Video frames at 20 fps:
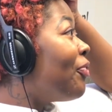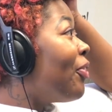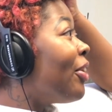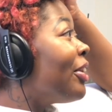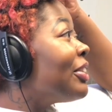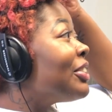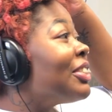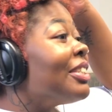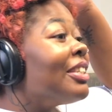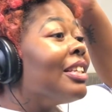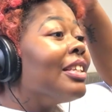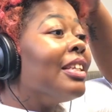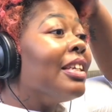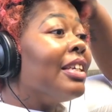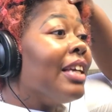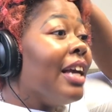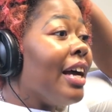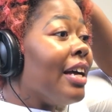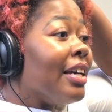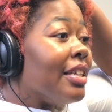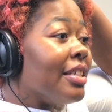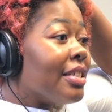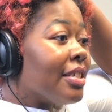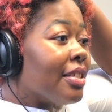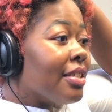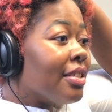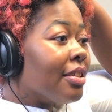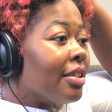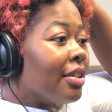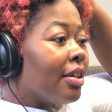Unfortunately,
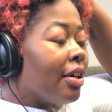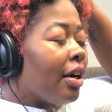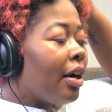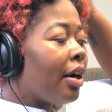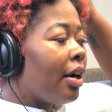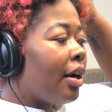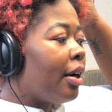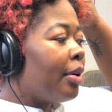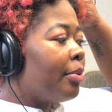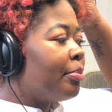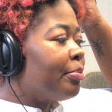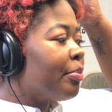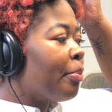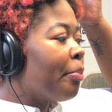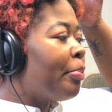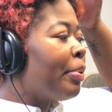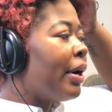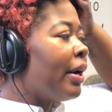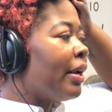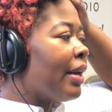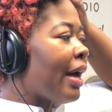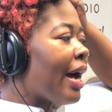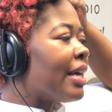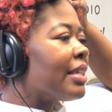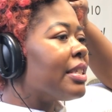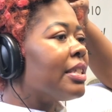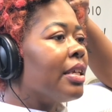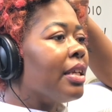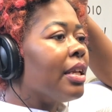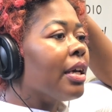yes. But
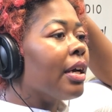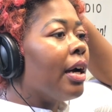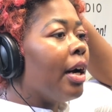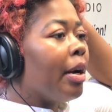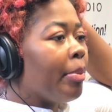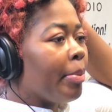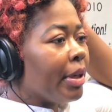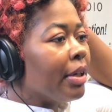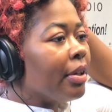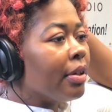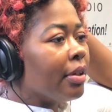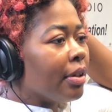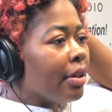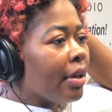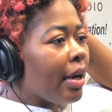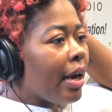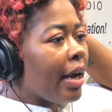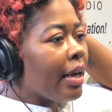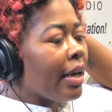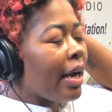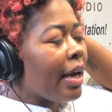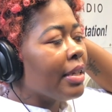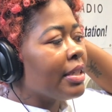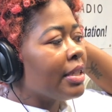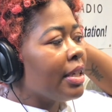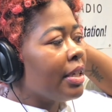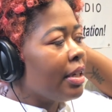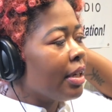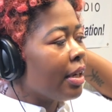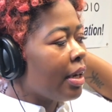I seen it coming. I
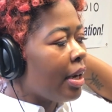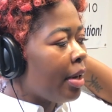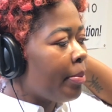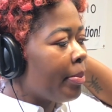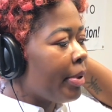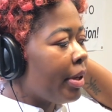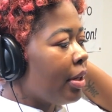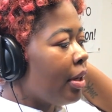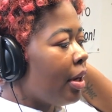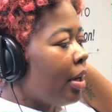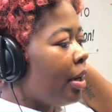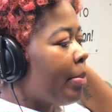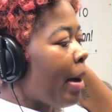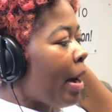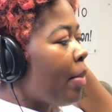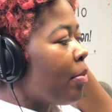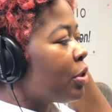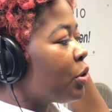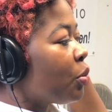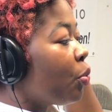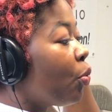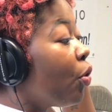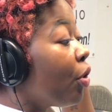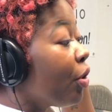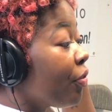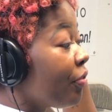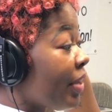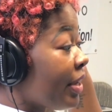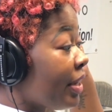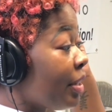seen it coming. I was
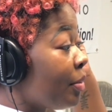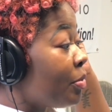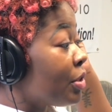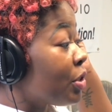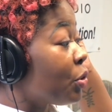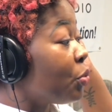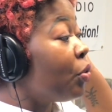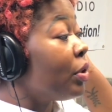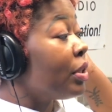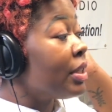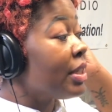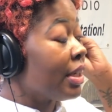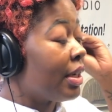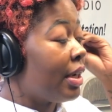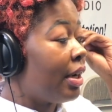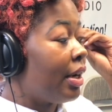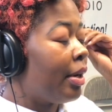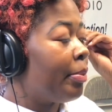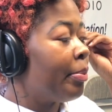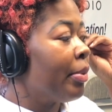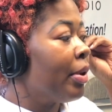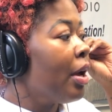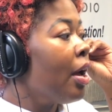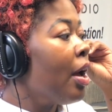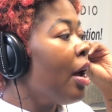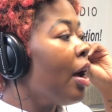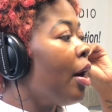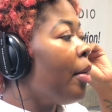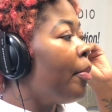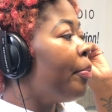warned that it was going to come.
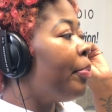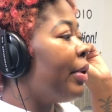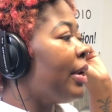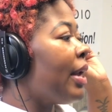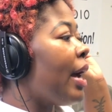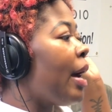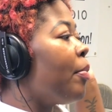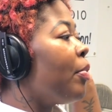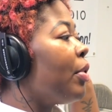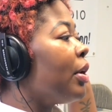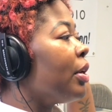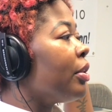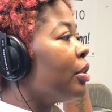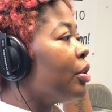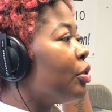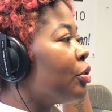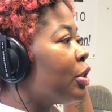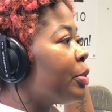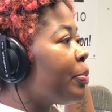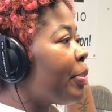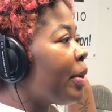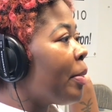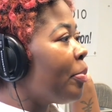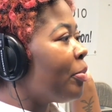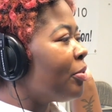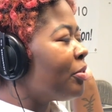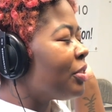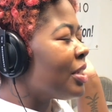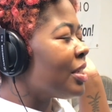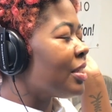But I'm one of those
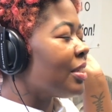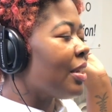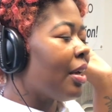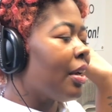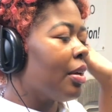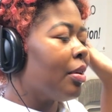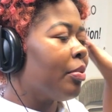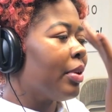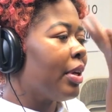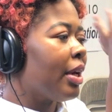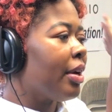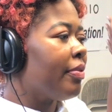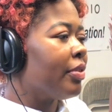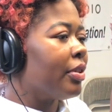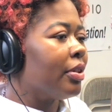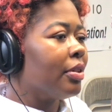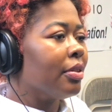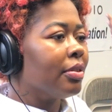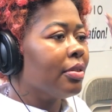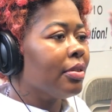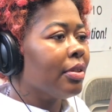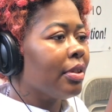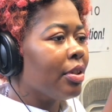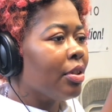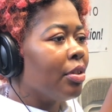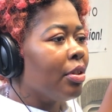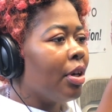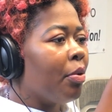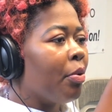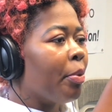people, just like, whatever.
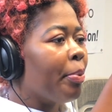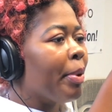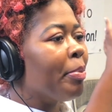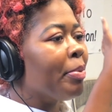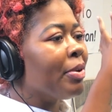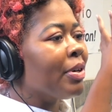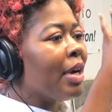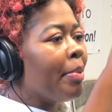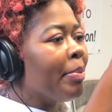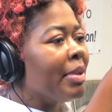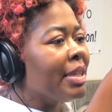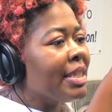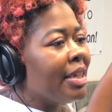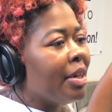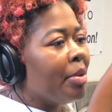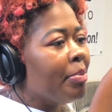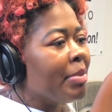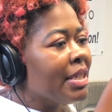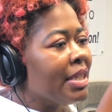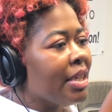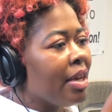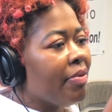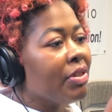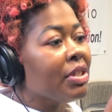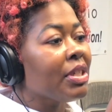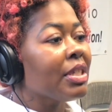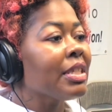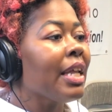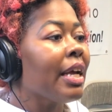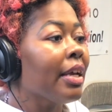When people come and tell me stuff,
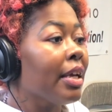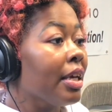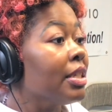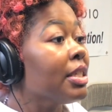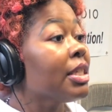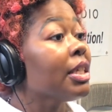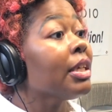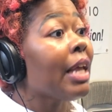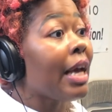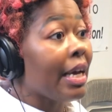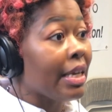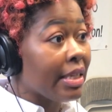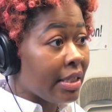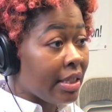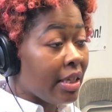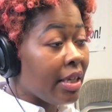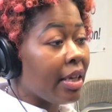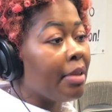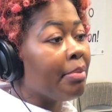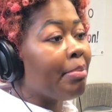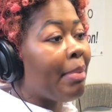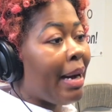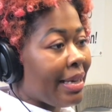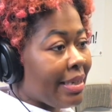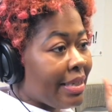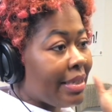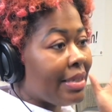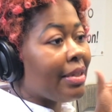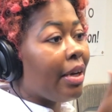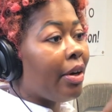it's just like, until I see it
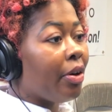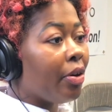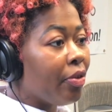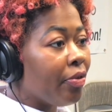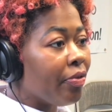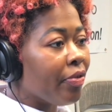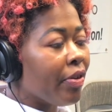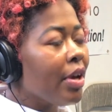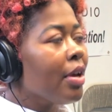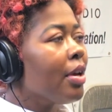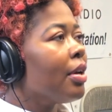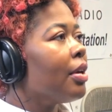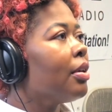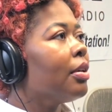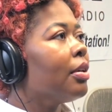myself,